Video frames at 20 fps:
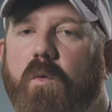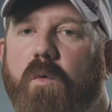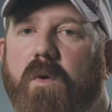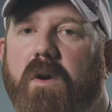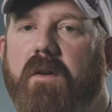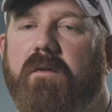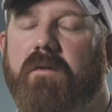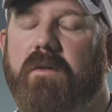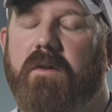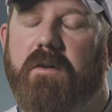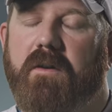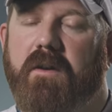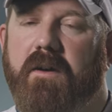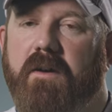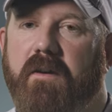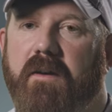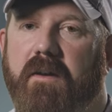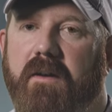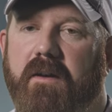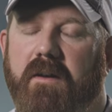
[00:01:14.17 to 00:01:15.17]
What I've learned
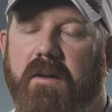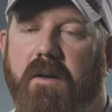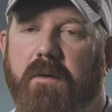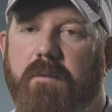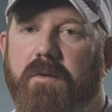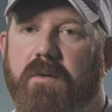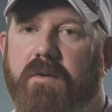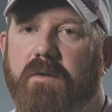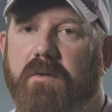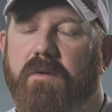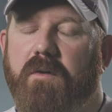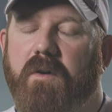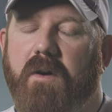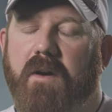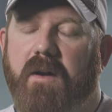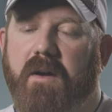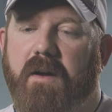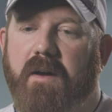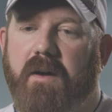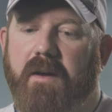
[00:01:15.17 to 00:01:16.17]
here at NW,
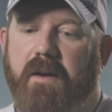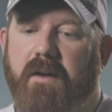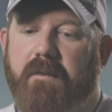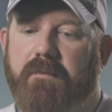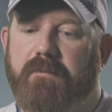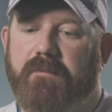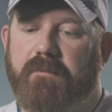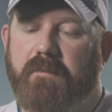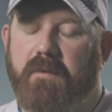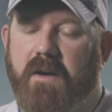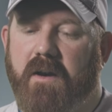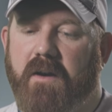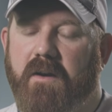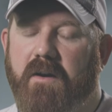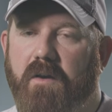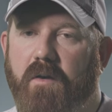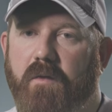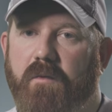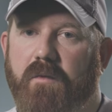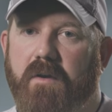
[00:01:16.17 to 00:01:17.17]
uh, I've
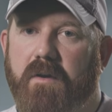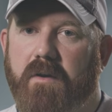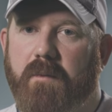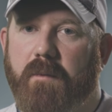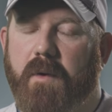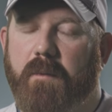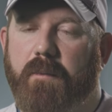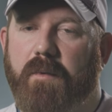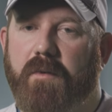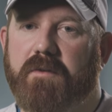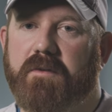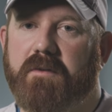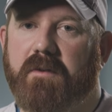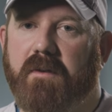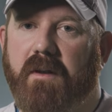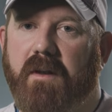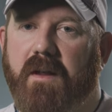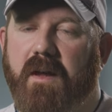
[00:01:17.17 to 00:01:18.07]
carried over into my personal